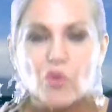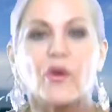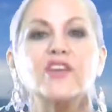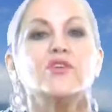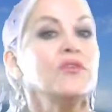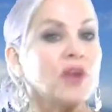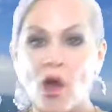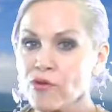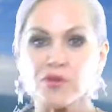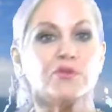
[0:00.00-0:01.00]
where you
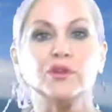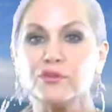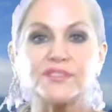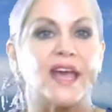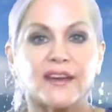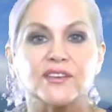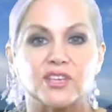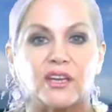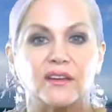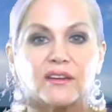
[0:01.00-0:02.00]
know you lose
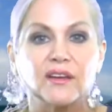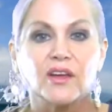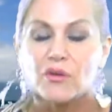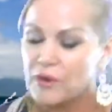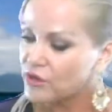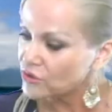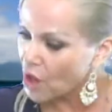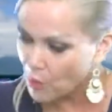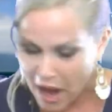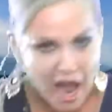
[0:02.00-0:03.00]
energy, where you
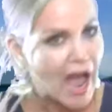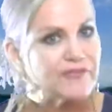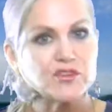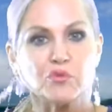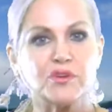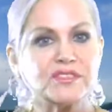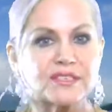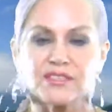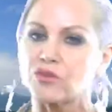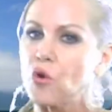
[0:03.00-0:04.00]
know
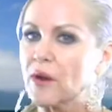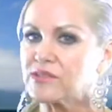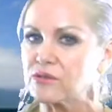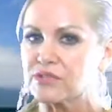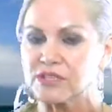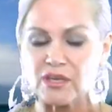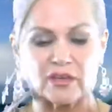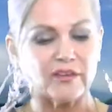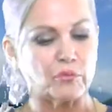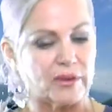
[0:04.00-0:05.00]
afterwards. It's always good to
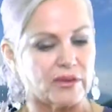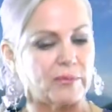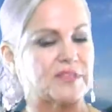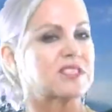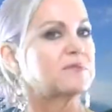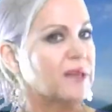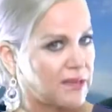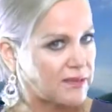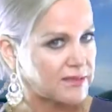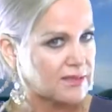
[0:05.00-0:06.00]
tell when you've been
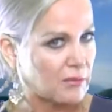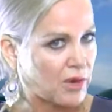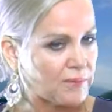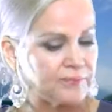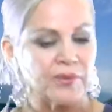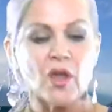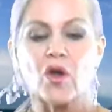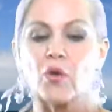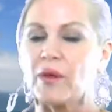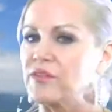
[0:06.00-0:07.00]
speaking to someone,
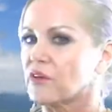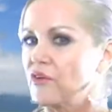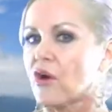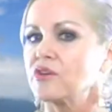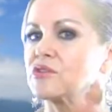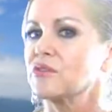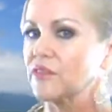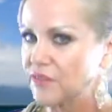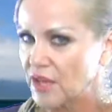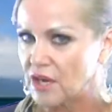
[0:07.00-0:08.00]
or whether you've gone to
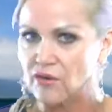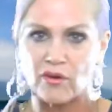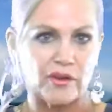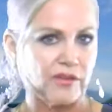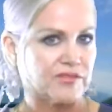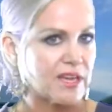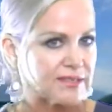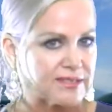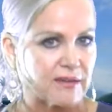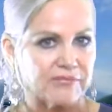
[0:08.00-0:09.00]
the theatre or you've
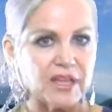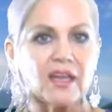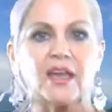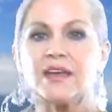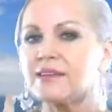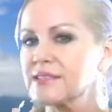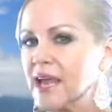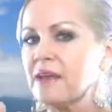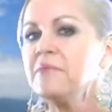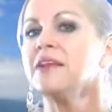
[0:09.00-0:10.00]
done something.
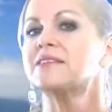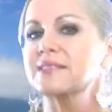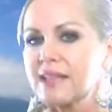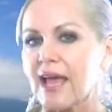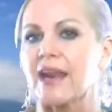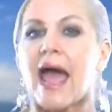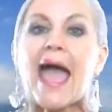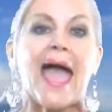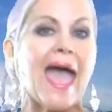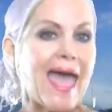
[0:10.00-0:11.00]
10 minutes later,
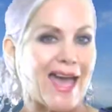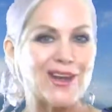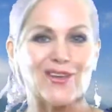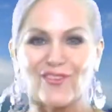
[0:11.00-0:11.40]
how do